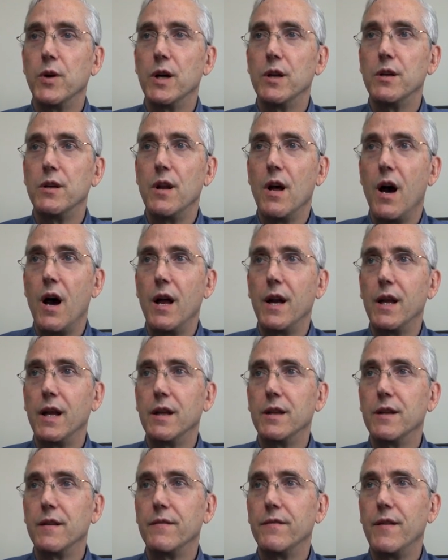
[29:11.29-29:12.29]
but not
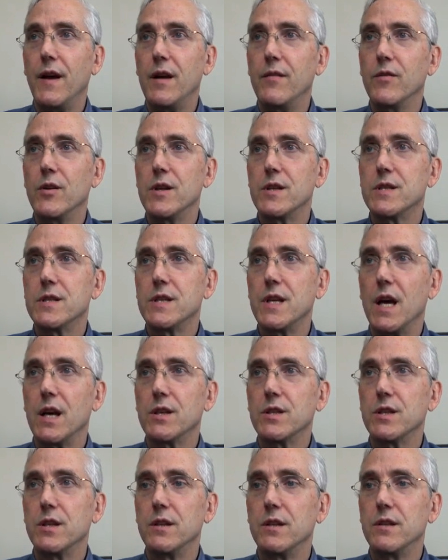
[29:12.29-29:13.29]
in the favorites
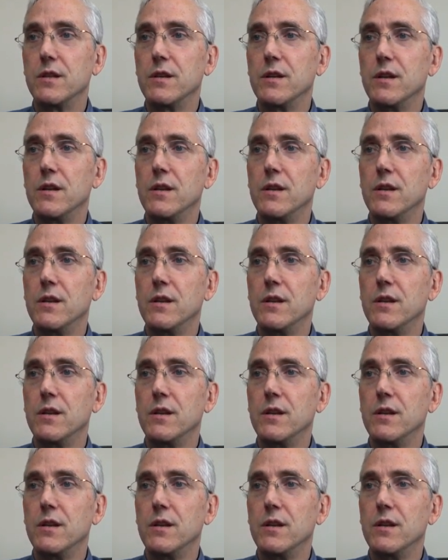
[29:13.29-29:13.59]
section.